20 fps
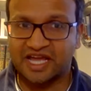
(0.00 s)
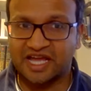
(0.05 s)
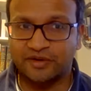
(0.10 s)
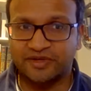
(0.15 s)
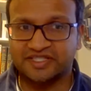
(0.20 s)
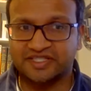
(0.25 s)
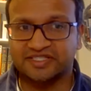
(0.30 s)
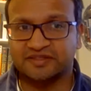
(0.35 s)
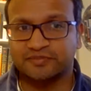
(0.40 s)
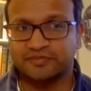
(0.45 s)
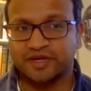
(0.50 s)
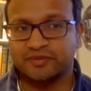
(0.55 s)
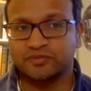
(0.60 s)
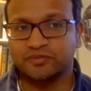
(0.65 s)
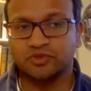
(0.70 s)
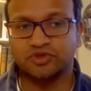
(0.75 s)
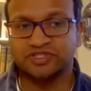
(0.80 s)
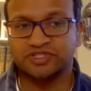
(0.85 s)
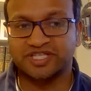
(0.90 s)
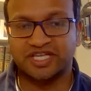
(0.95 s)
Now it's a bit
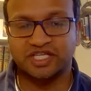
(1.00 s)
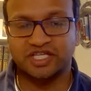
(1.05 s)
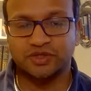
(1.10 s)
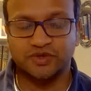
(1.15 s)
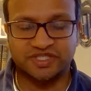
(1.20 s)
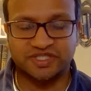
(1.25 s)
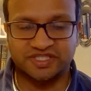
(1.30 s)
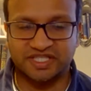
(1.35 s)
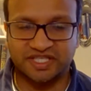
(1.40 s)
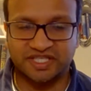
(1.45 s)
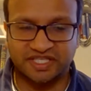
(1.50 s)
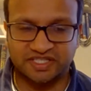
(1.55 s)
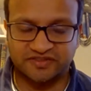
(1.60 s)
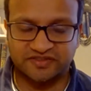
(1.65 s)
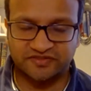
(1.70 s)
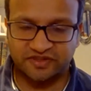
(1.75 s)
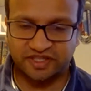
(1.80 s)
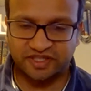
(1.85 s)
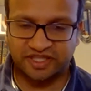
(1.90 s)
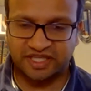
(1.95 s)
more tenuous, the link
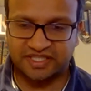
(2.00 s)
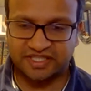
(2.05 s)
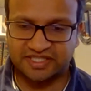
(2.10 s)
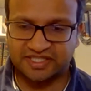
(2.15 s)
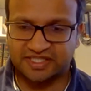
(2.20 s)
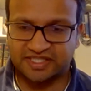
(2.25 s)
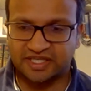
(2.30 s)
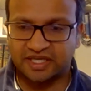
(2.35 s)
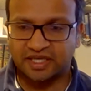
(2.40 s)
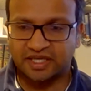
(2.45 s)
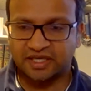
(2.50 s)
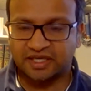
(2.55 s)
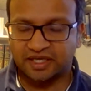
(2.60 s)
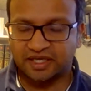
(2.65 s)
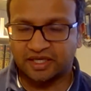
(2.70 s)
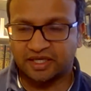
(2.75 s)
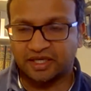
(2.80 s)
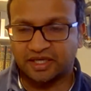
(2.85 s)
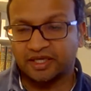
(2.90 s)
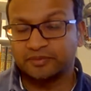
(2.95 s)
to finance
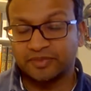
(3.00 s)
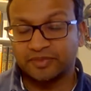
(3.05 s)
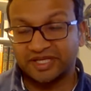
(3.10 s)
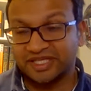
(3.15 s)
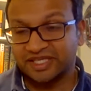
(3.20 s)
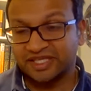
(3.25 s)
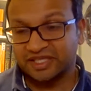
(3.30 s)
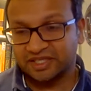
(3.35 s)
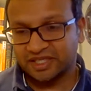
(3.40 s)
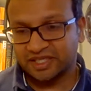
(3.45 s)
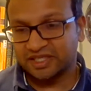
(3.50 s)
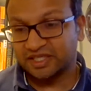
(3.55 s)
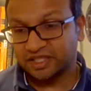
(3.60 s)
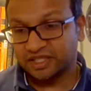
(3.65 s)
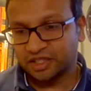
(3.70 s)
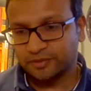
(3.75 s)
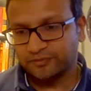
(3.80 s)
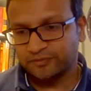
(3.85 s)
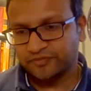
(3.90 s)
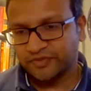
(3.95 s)
and money
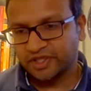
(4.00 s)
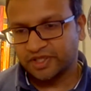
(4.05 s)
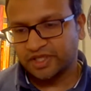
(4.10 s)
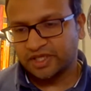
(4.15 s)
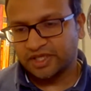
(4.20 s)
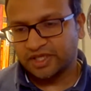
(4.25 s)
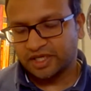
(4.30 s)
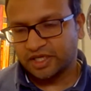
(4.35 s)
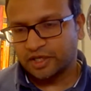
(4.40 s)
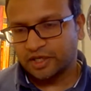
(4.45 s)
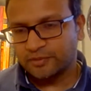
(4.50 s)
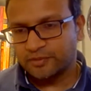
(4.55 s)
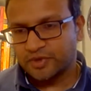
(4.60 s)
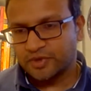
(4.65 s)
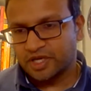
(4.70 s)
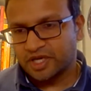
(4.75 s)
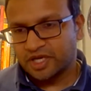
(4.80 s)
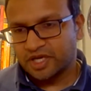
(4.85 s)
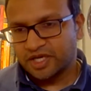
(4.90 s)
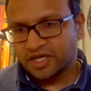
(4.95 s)
income.
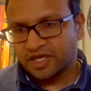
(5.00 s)
People